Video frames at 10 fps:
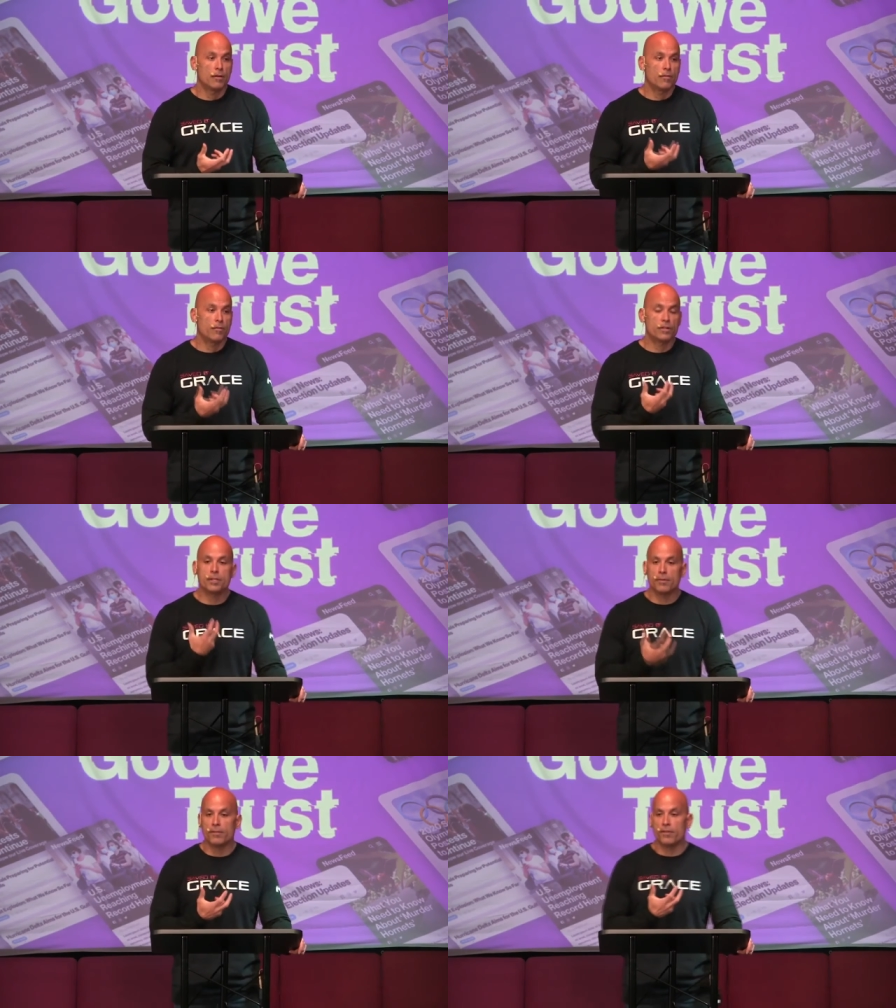For
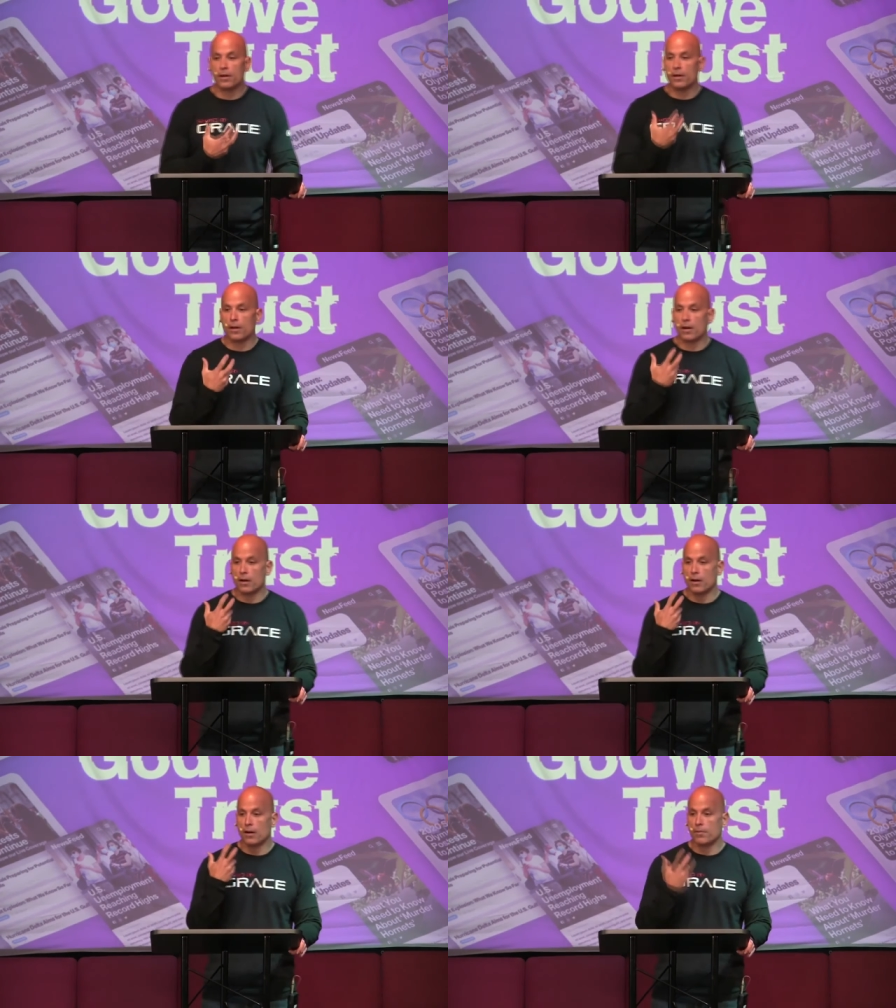some of our,
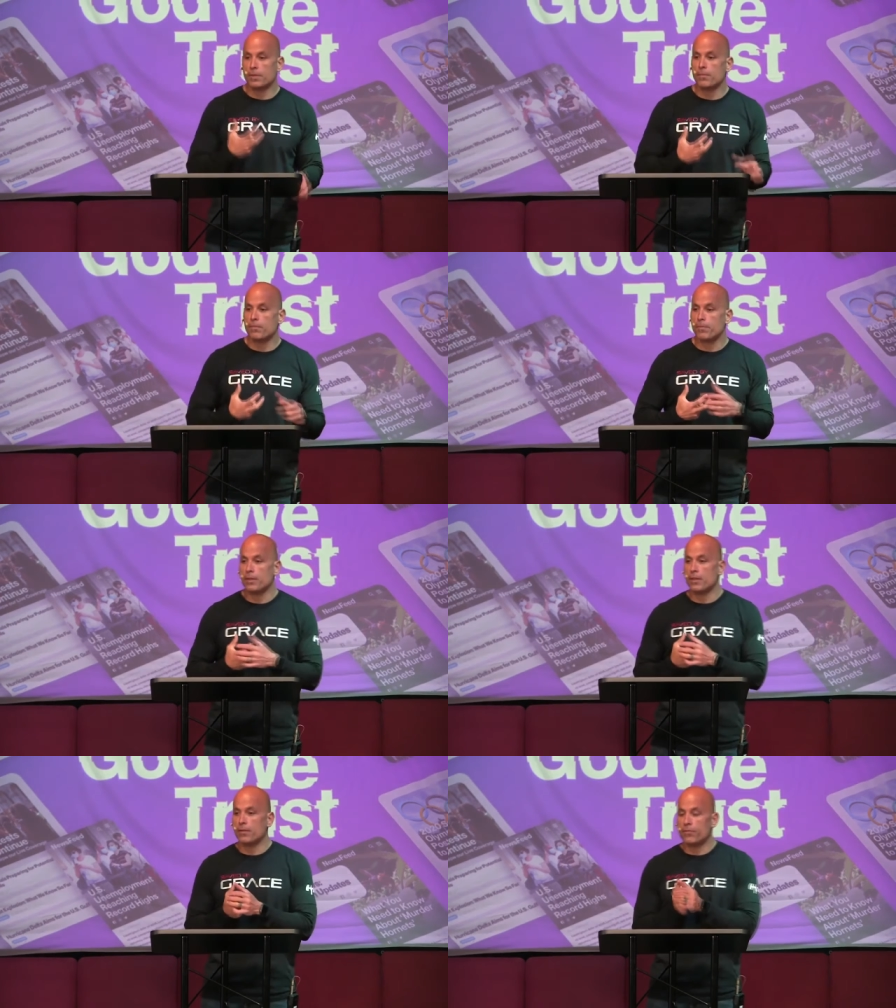our, our the
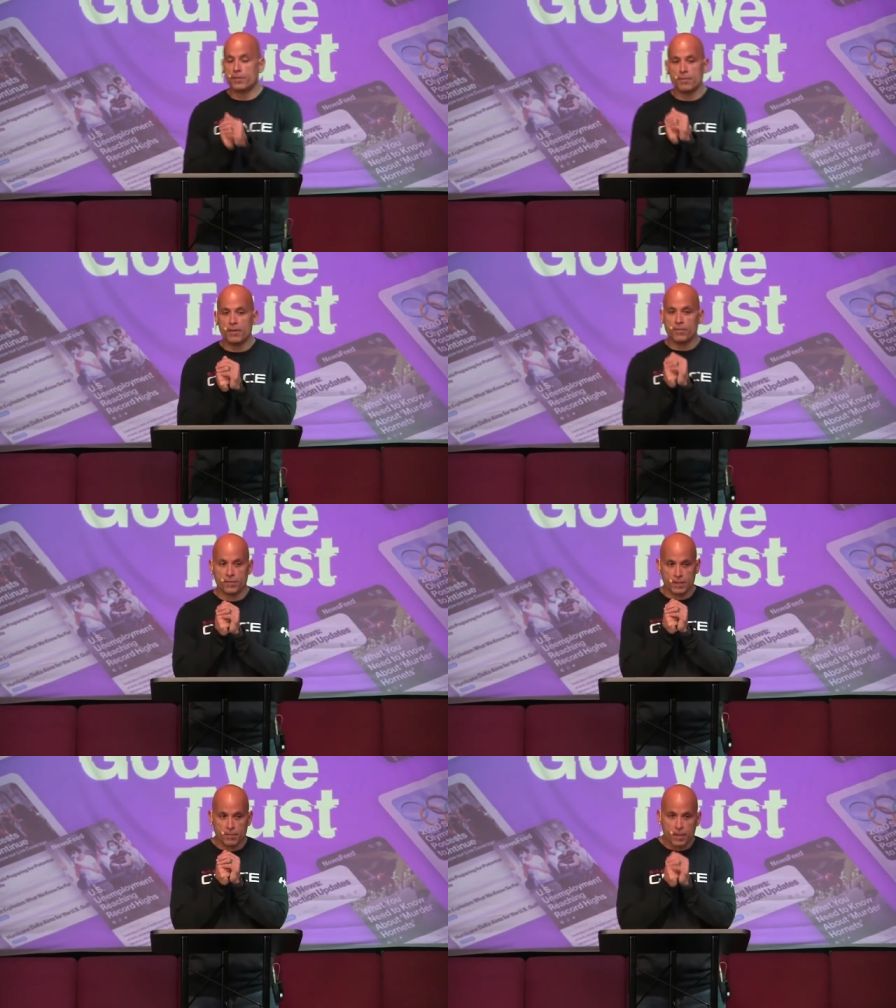some of
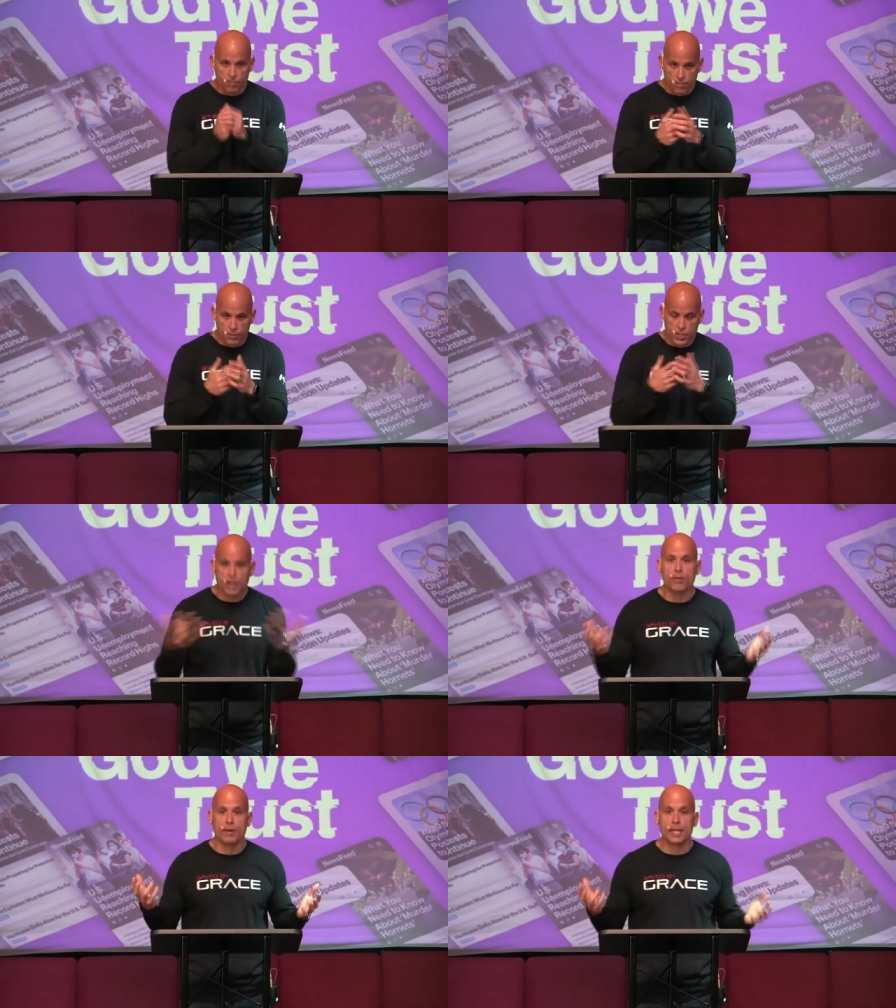some of the
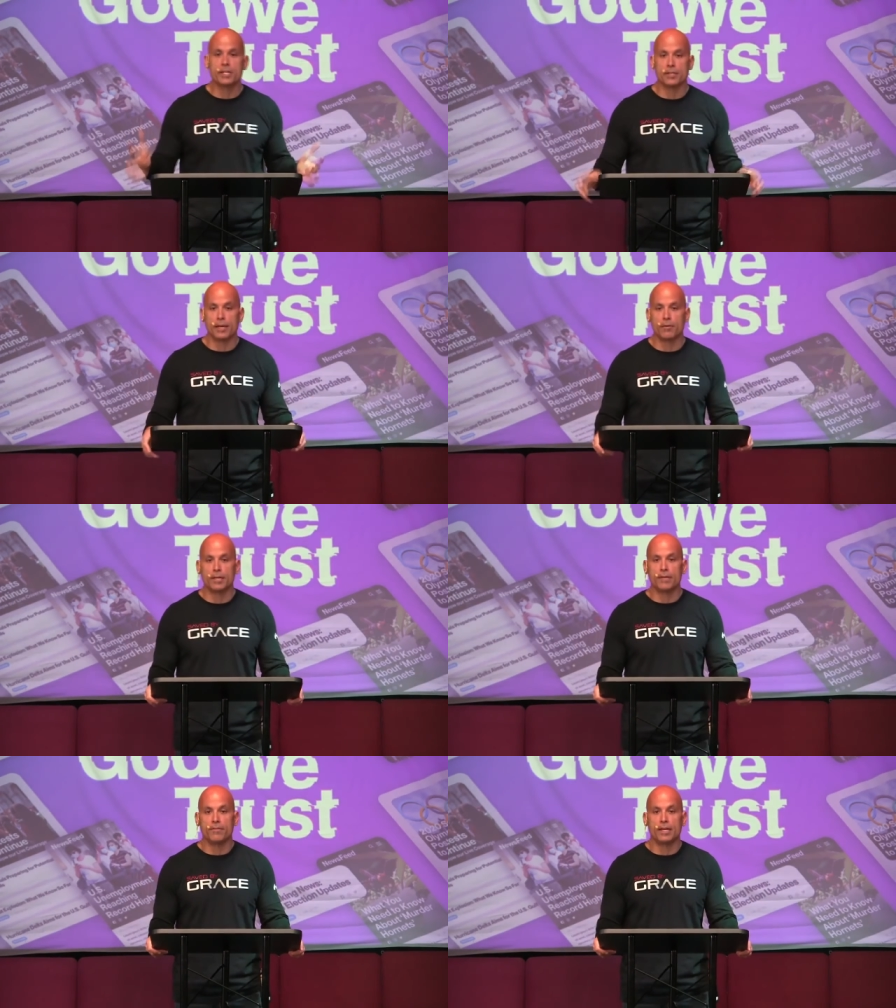generation that we
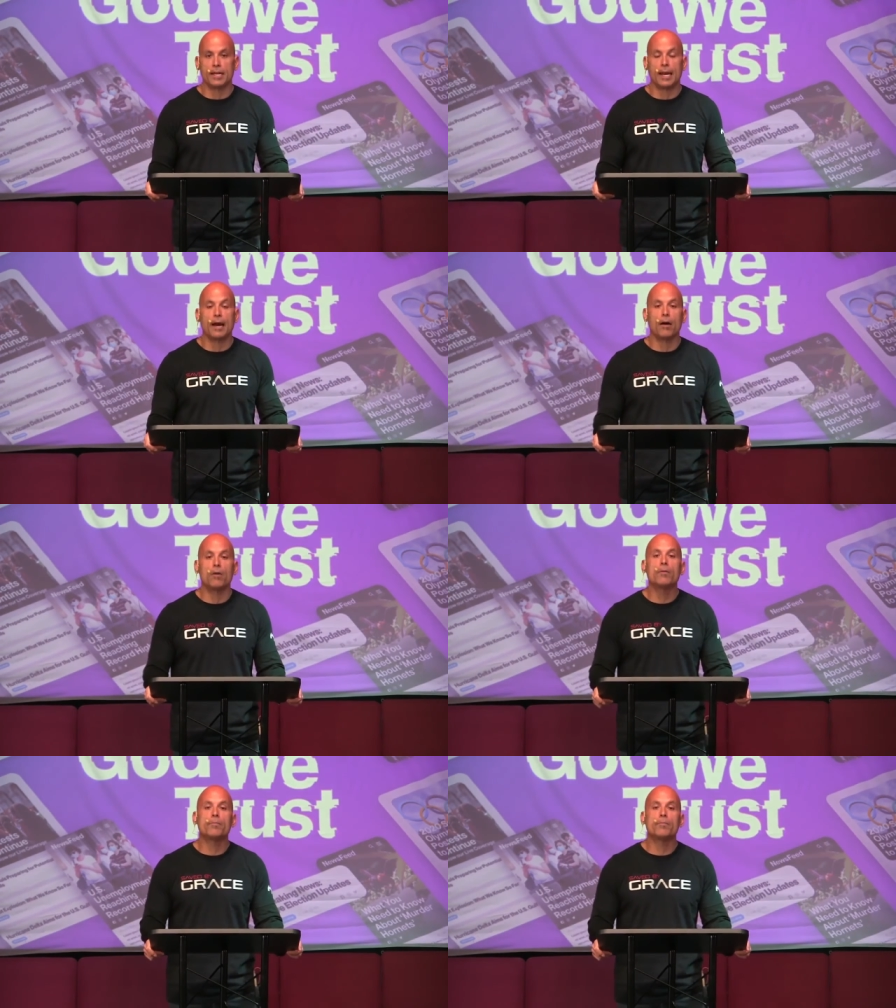live in now,